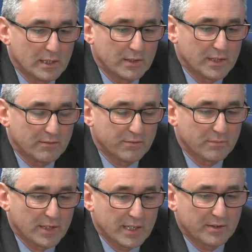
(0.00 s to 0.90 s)
And then from
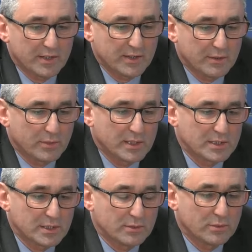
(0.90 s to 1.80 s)
there, they then went
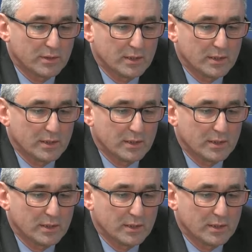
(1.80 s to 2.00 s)
to,